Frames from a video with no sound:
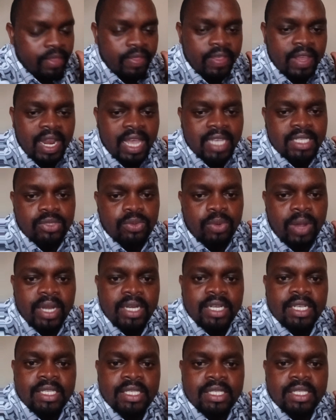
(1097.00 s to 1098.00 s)
last
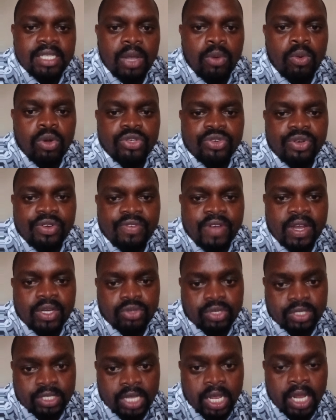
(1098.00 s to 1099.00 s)
one is what we refer
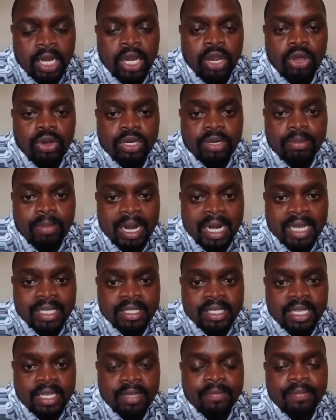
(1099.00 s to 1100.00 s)
to as load
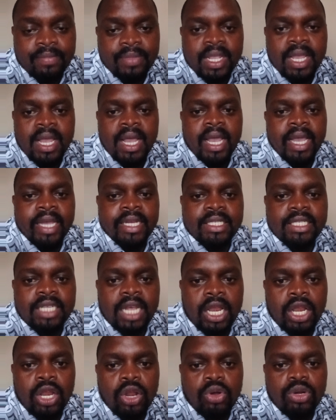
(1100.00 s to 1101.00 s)
balancing. And
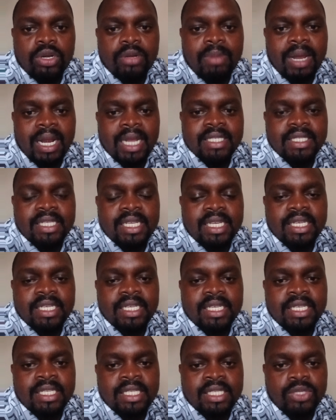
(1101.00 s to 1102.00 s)
load
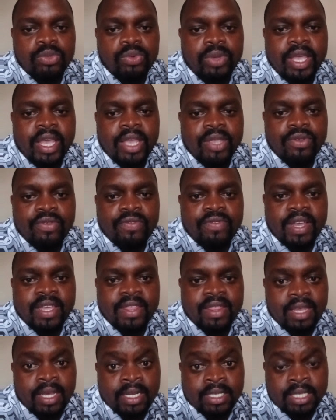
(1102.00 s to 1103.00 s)
balancing is where you
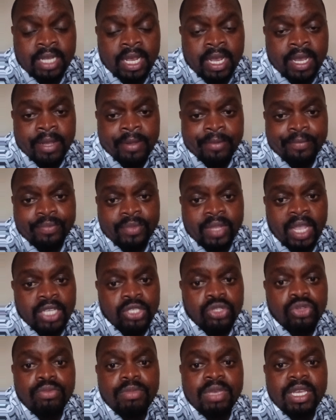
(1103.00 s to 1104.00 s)
find that,
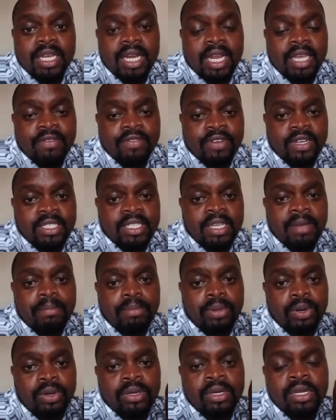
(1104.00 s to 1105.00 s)
assuming, like, for
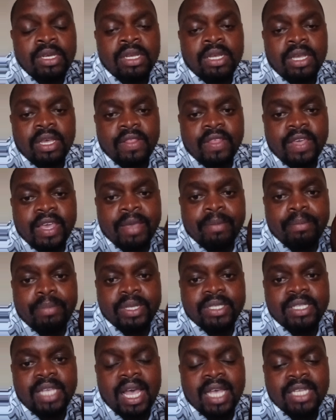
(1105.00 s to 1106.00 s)
example, the
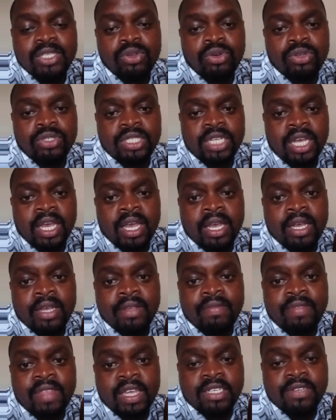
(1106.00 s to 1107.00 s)
M-Pesa has got
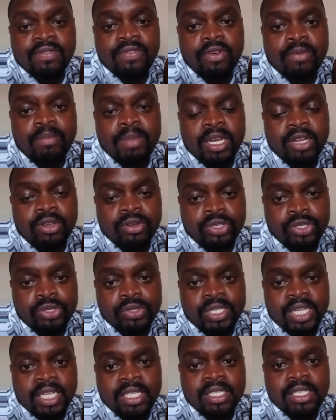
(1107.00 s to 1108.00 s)
34 million
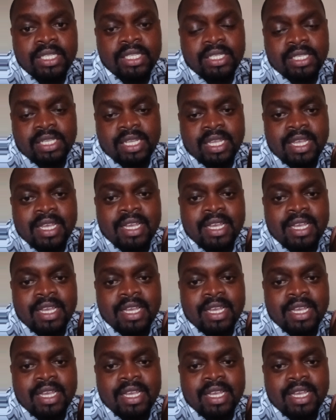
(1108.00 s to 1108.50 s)
users.